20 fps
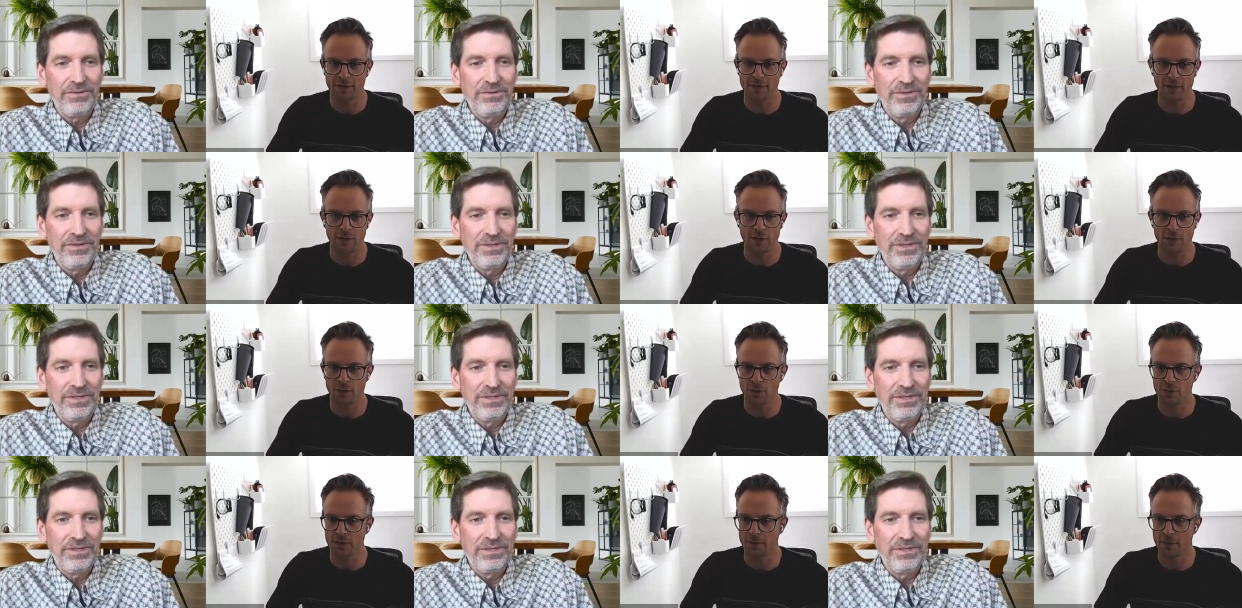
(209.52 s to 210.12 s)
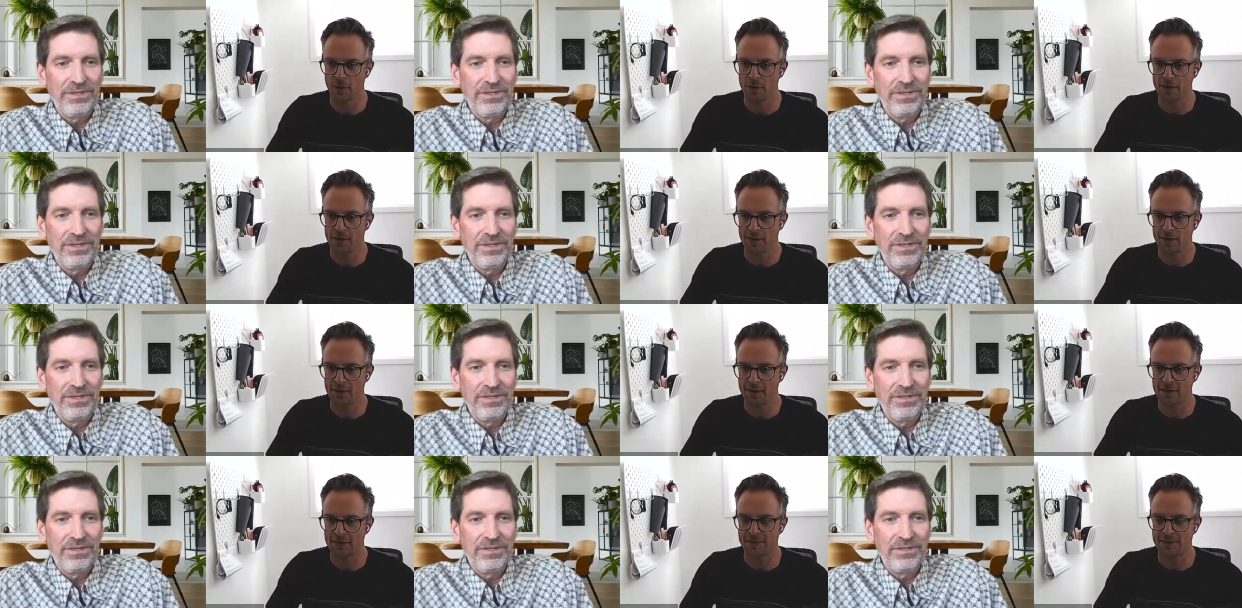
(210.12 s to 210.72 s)
Speaker 1: everything you do in
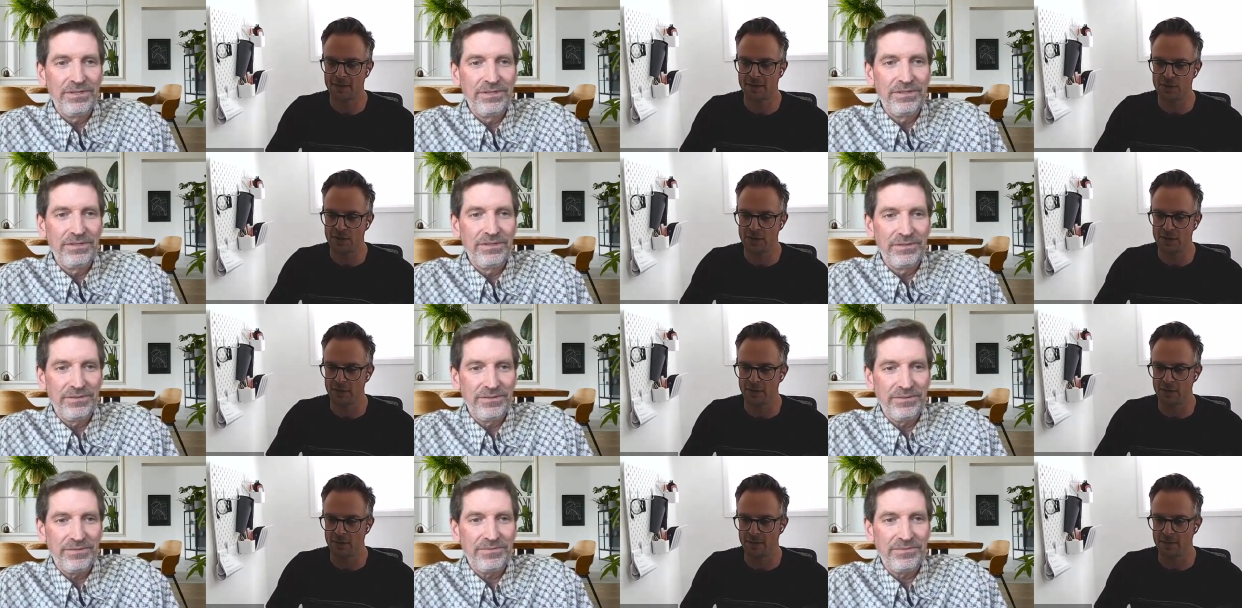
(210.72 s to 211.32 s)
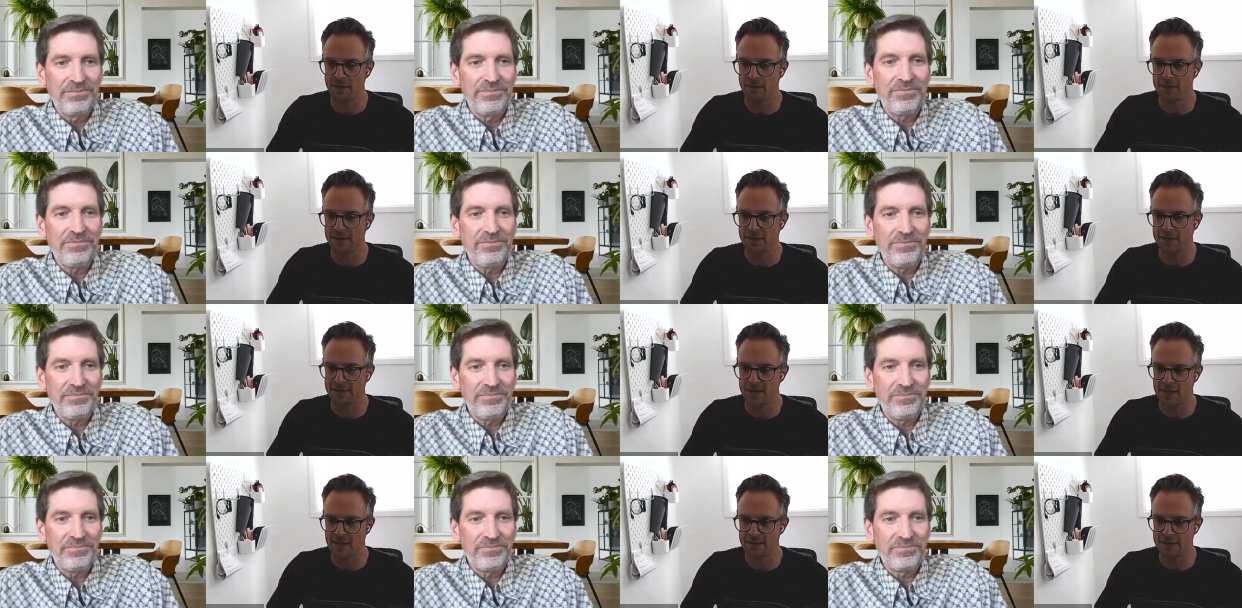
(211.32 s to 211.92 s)
marketing, especially in the
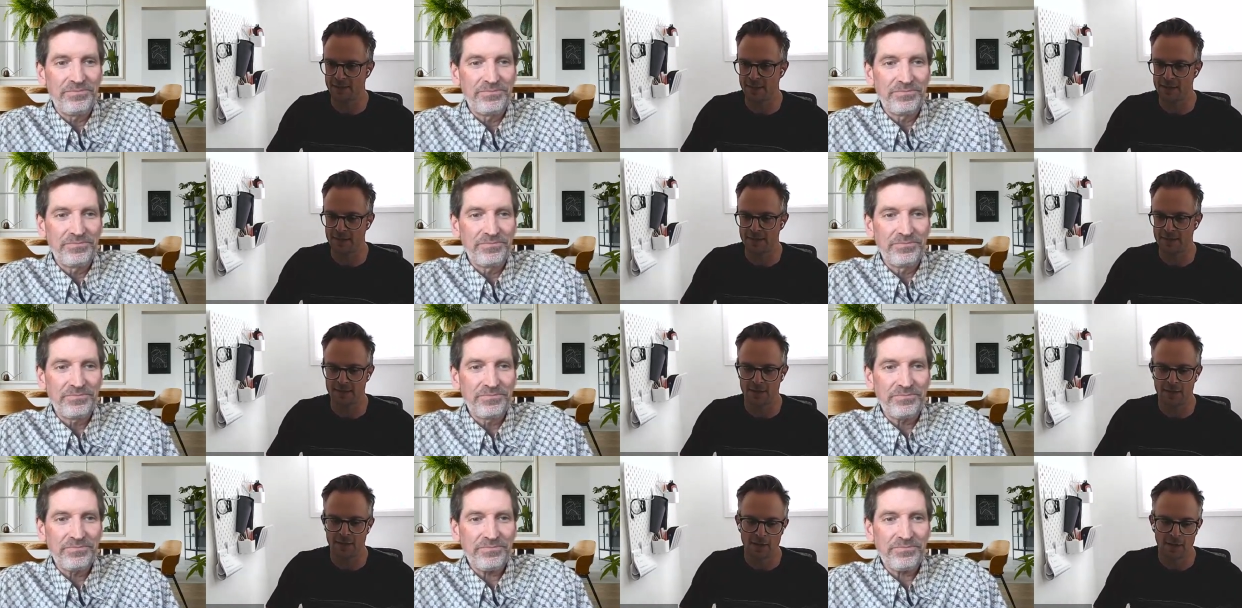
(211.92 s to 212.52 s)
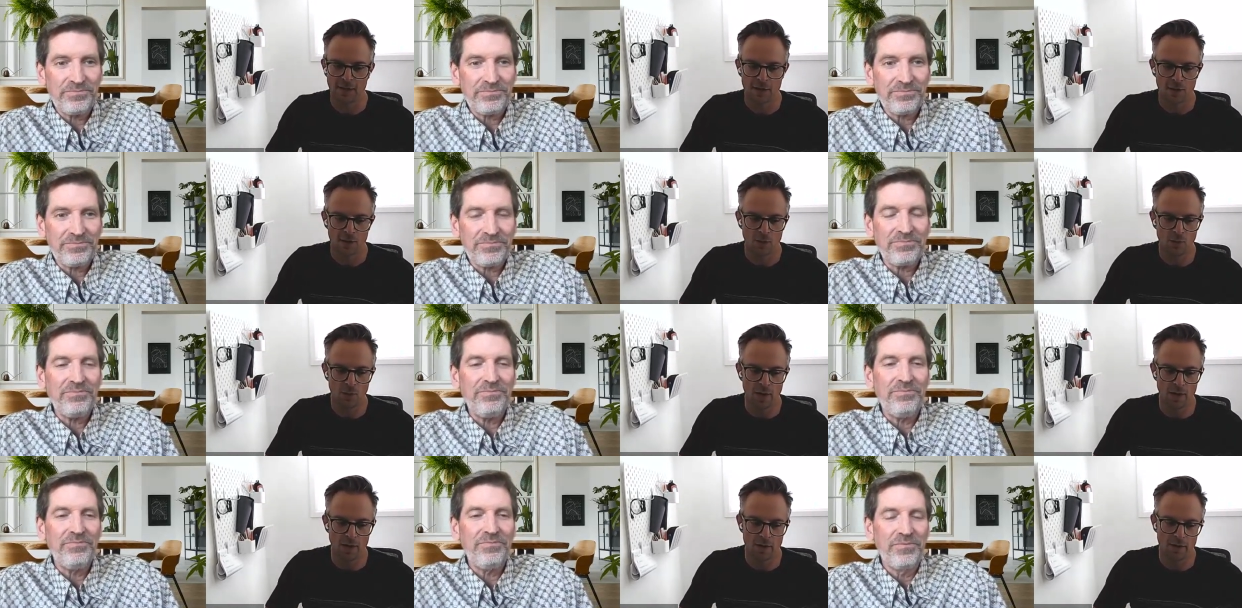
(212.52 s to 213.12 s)
B2B SaaS space,
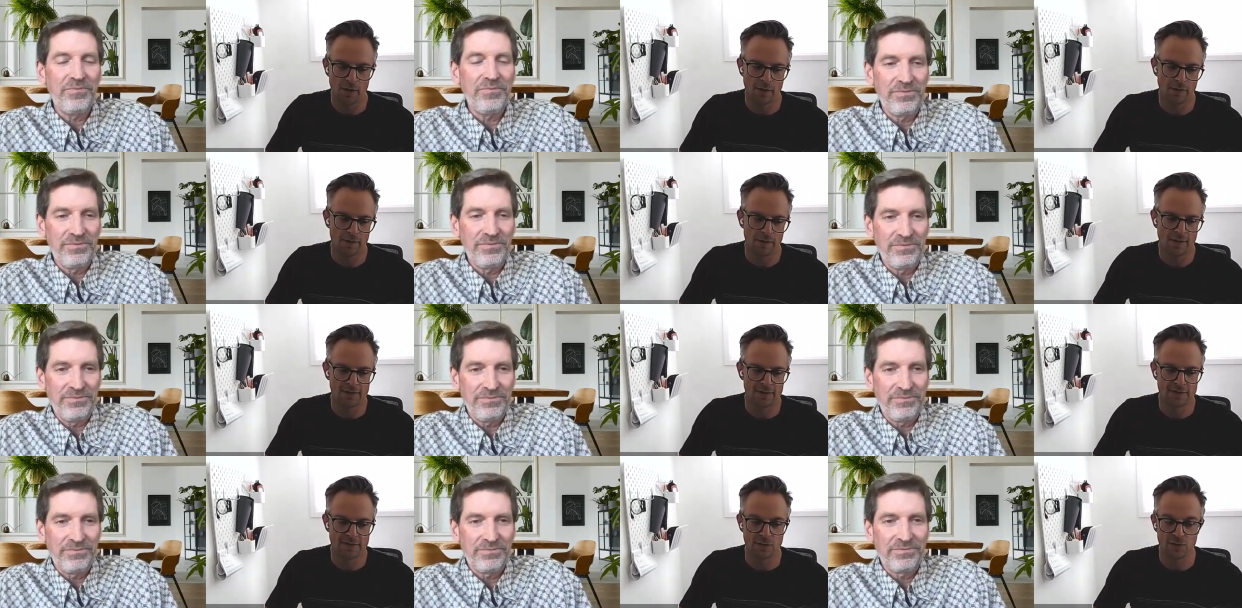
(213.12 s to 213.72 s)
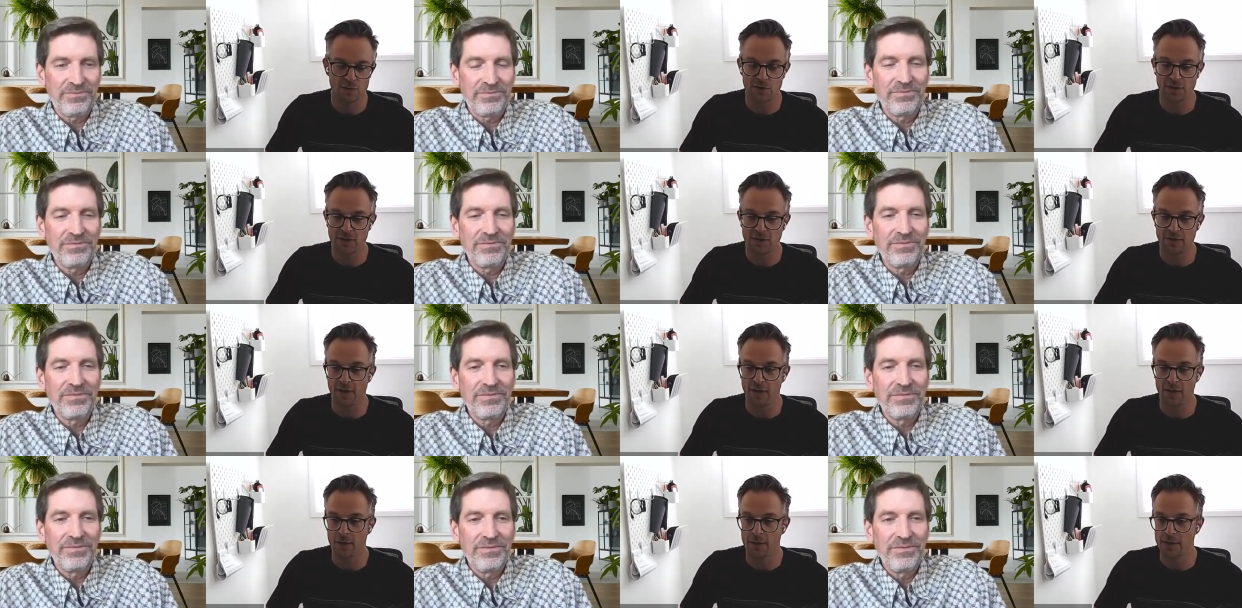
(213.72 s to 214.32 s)
where it's
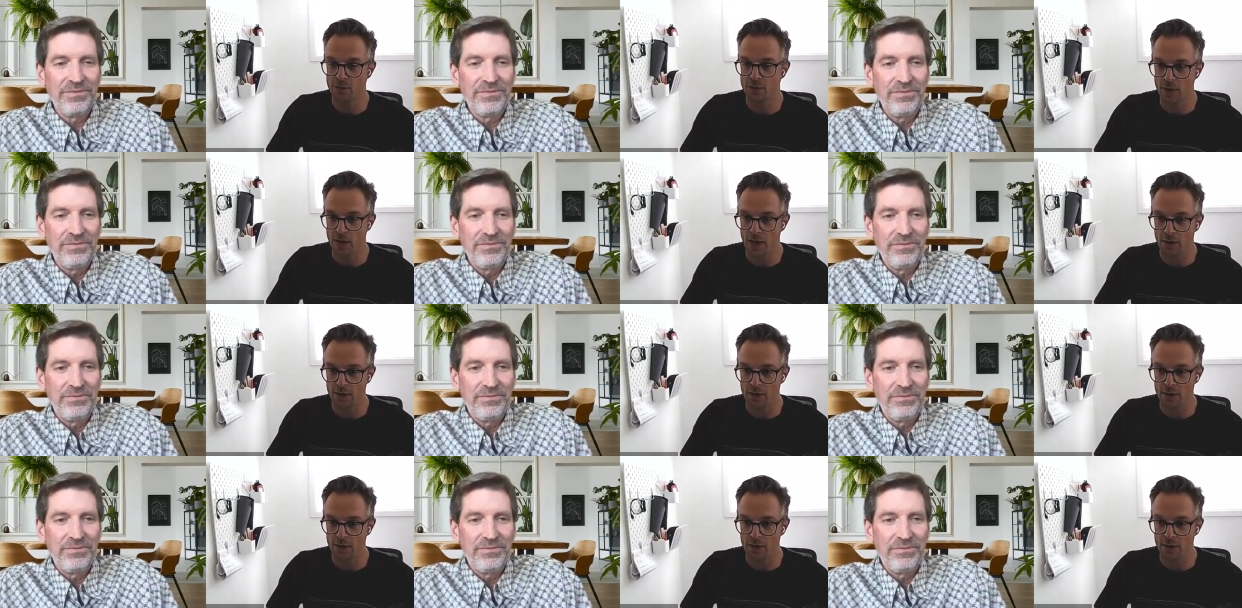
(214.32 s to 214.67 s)
usually very